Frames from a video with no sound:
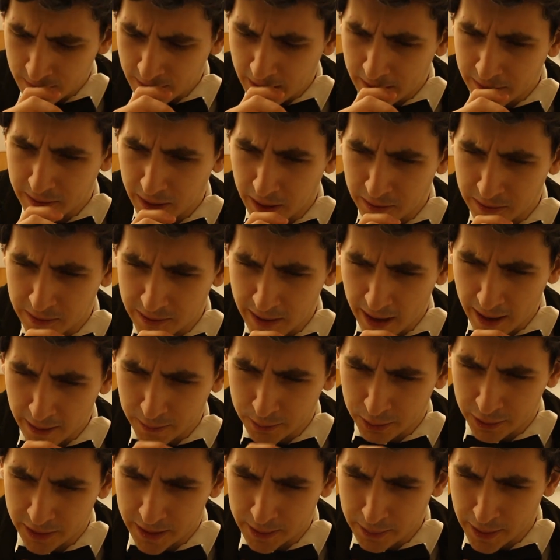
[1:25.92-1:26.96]
That does
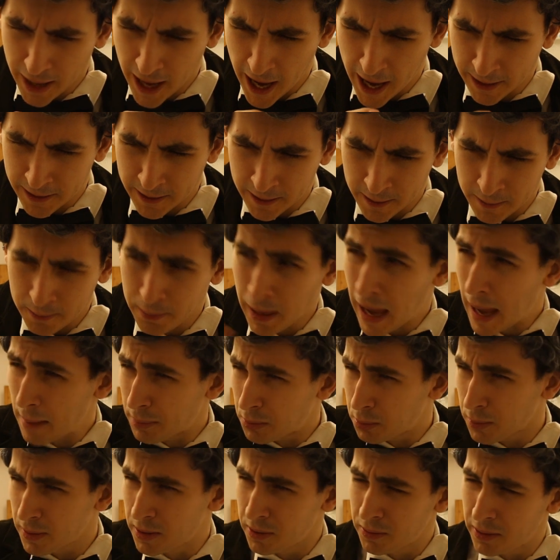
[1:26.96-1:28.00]
sound pretty bad.
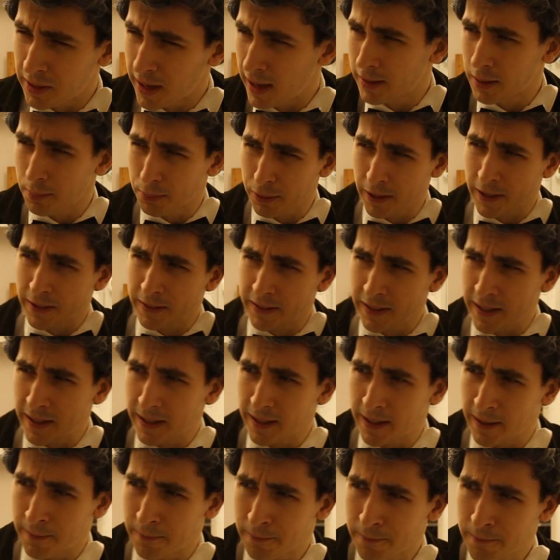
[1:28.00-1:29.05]
Perhaps we should tell the
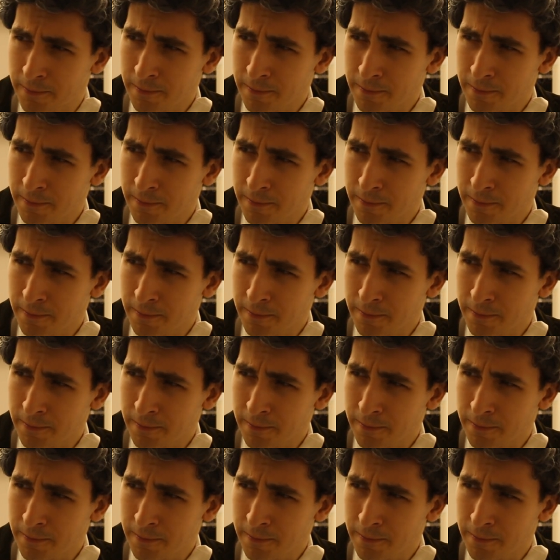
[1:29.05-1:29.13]
Brigadier.